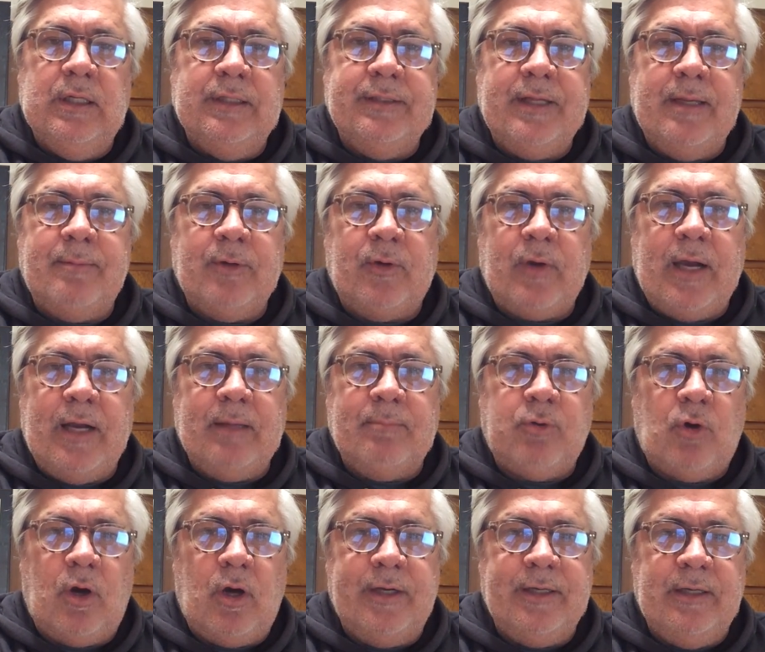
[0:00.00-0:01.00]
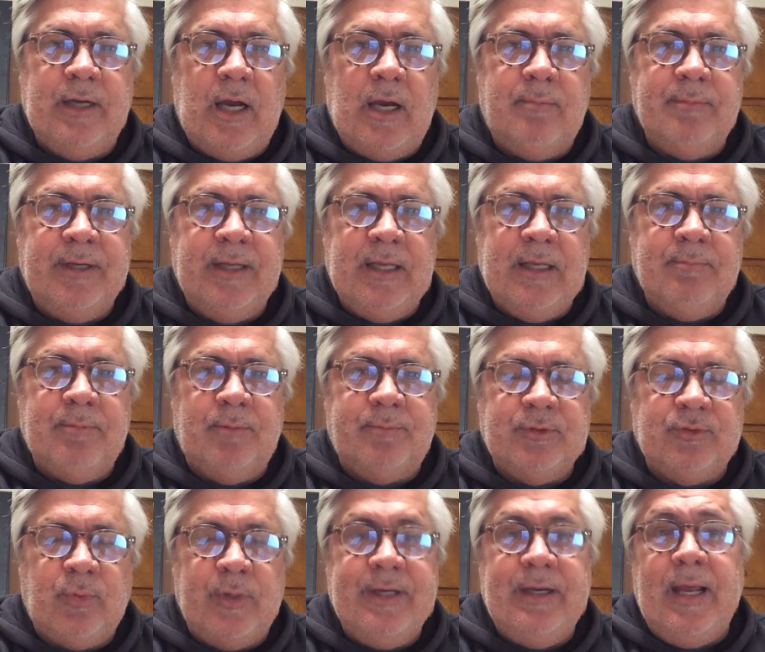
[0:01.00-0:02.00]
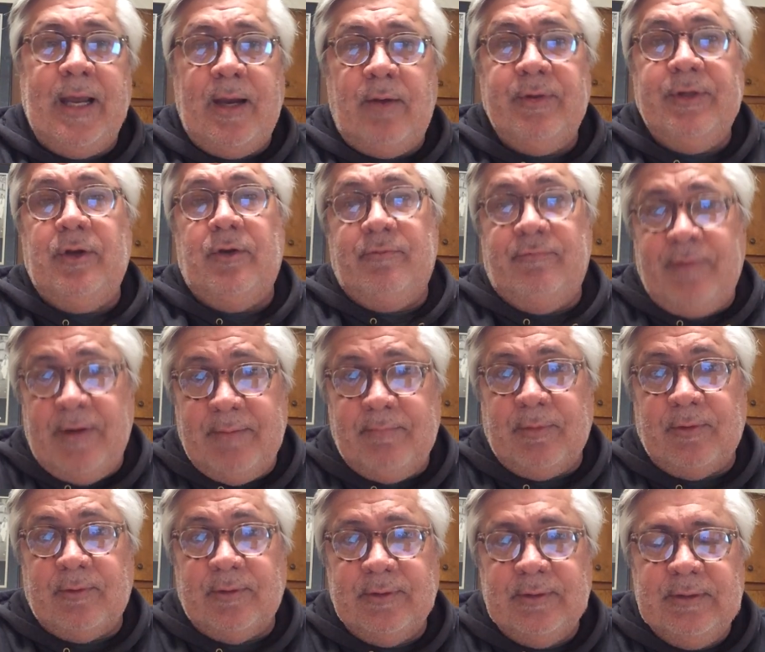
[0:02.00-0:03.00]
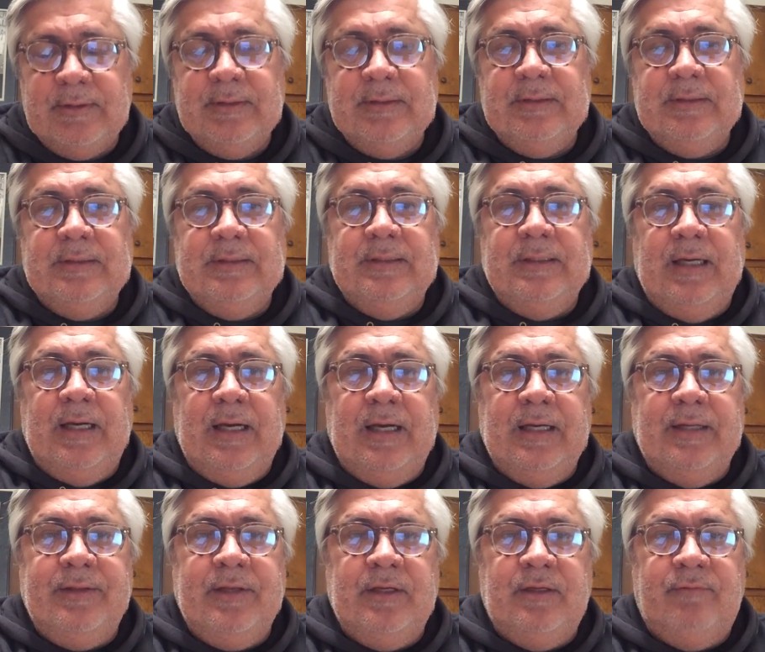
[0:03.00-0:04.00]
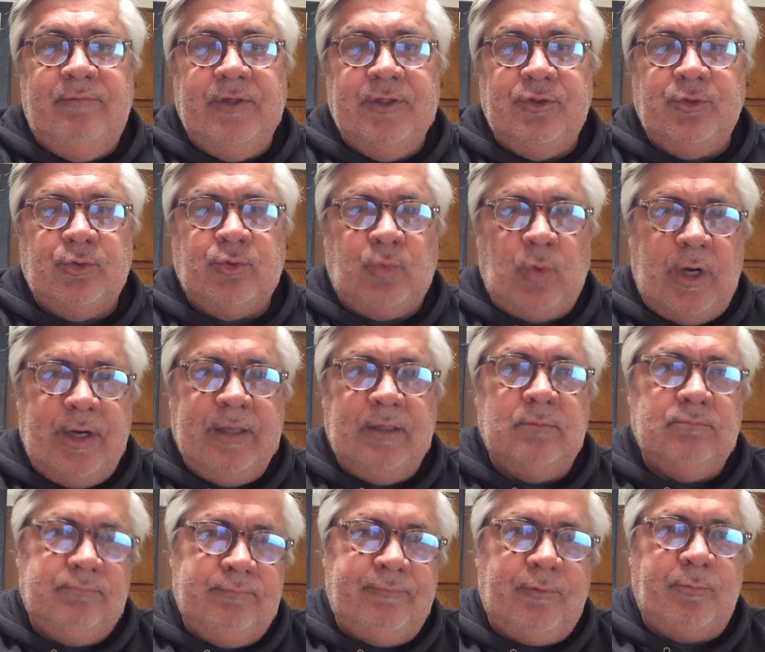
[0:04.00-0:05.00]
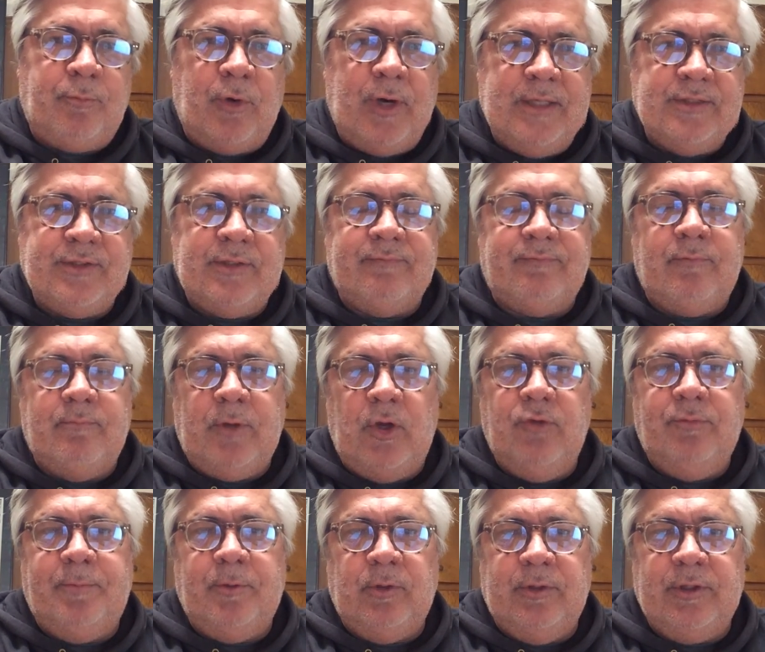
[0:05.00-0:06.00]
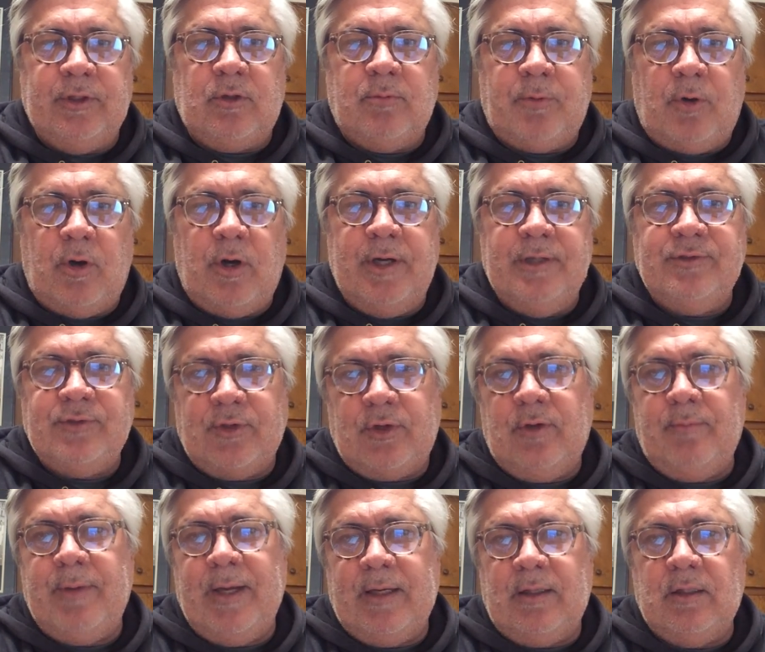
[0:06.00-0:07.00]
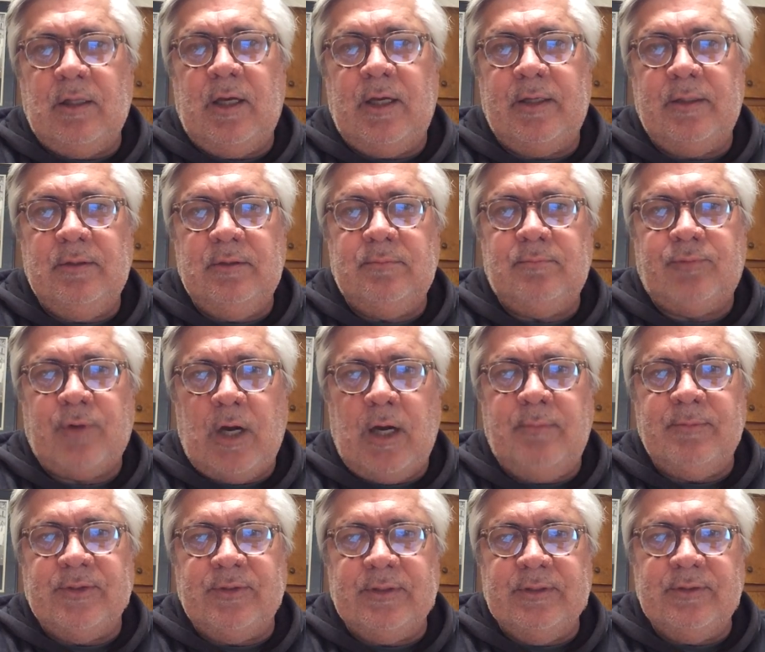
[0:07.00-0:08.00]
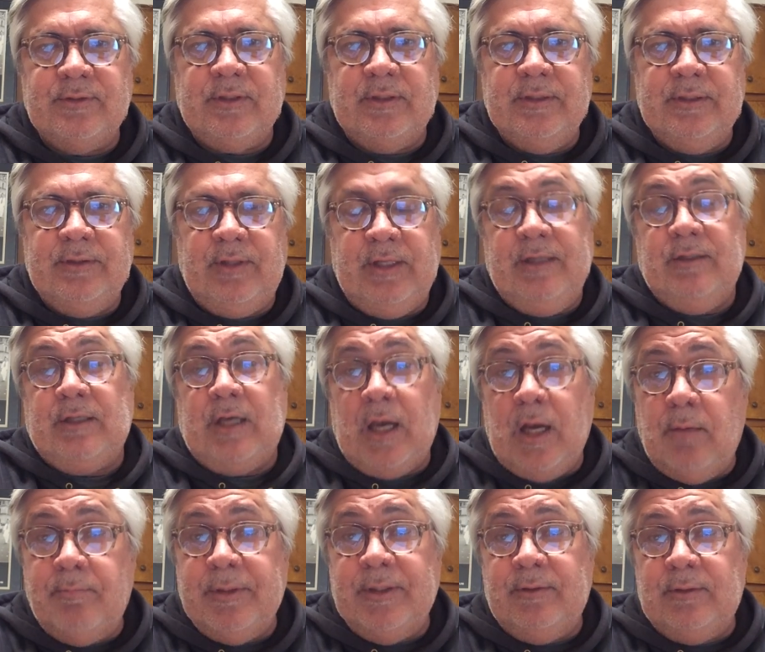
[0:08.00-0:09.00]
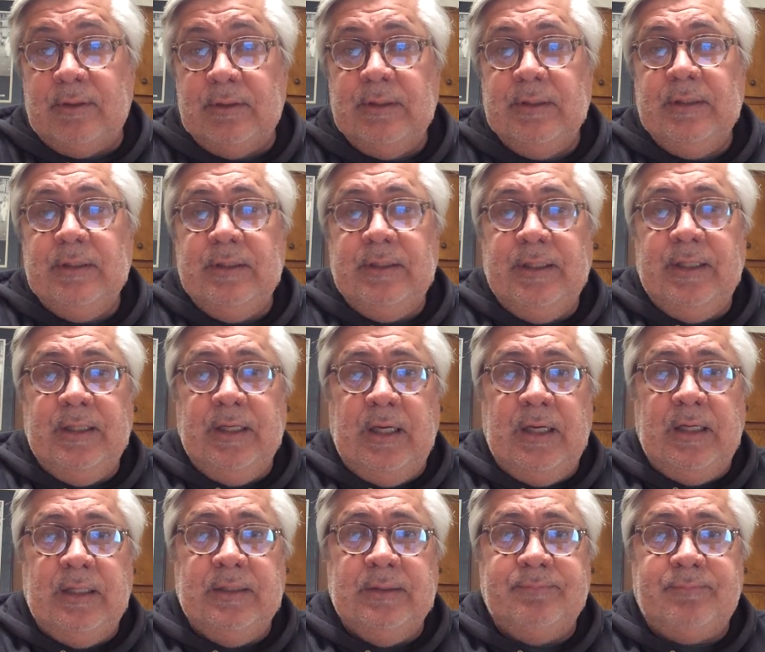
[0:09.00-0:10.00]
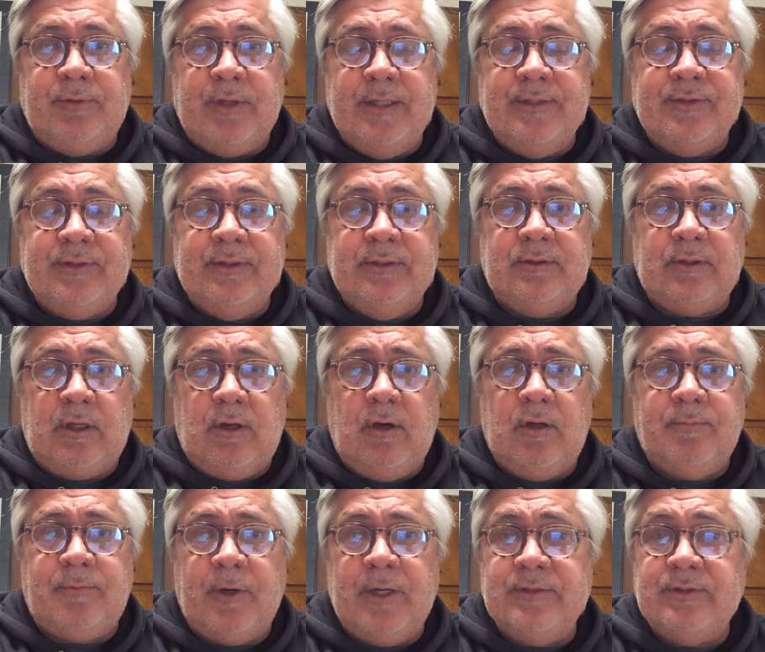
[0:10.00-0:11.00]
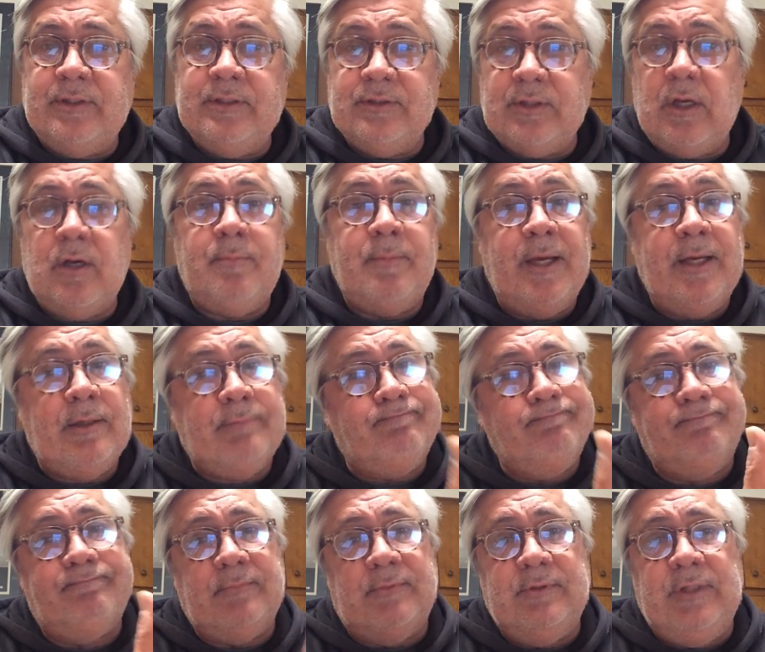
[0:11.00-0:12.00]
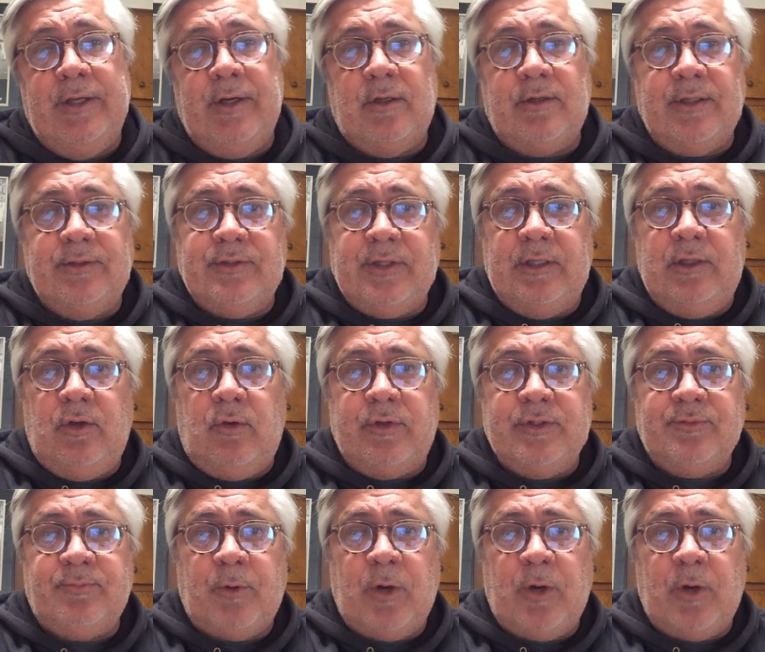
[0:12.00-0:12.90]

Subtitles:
Democratic Party nominee. But between now and November, the individuals running for president from both political parties are going to make a lot of promises. The incumbent president, current president, is going to continue on his